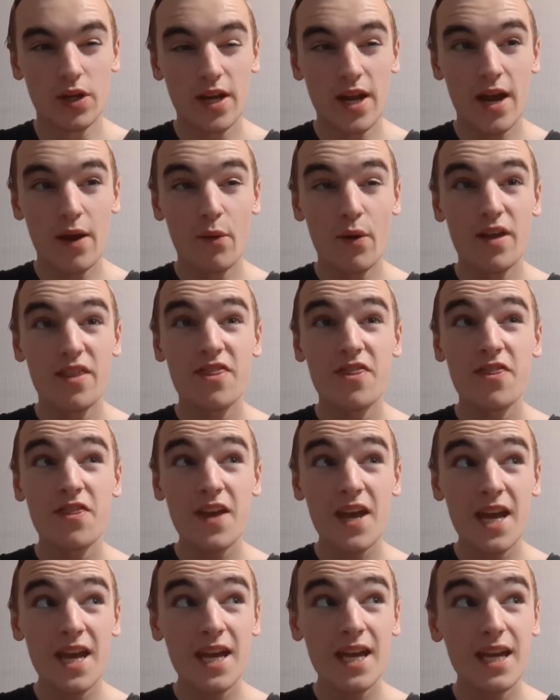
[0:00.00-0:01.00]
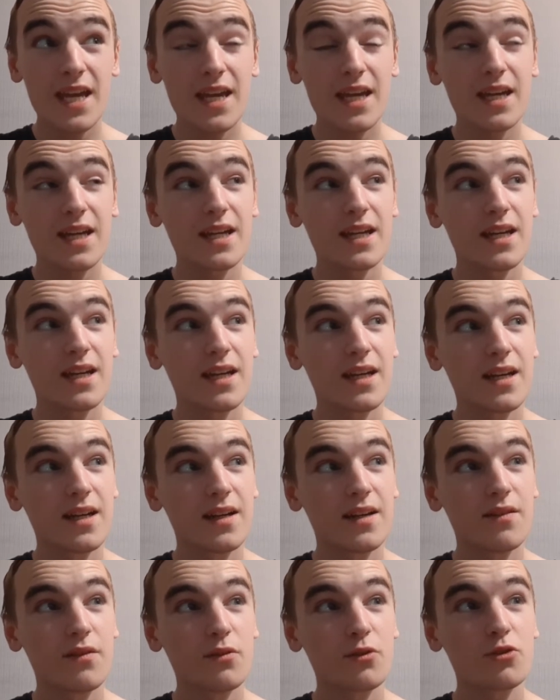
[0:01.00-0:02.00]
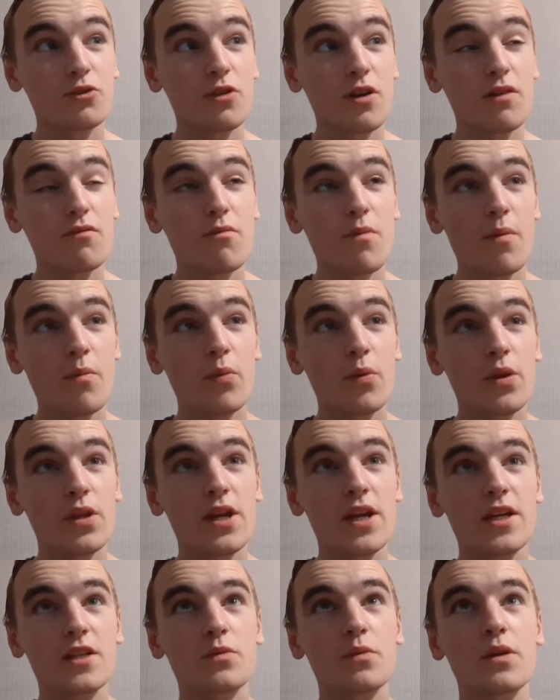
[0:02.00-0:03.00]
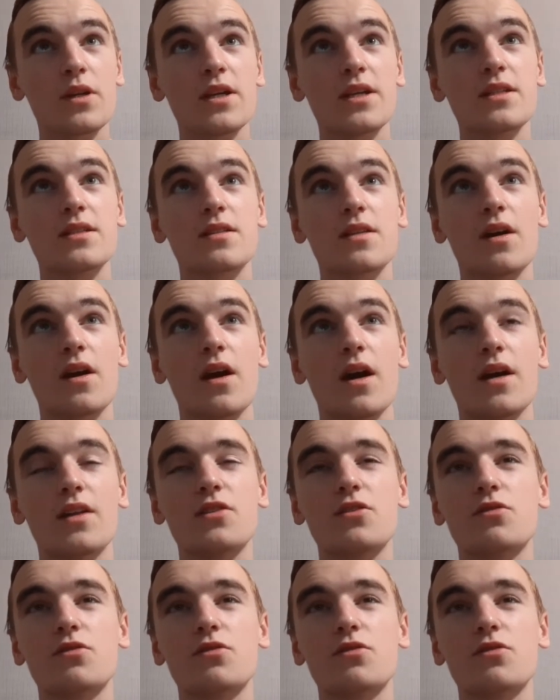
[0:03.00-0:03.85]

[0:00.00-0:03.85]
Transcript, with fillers: Now, I think I'm going to try and remember what the next one is. Uh,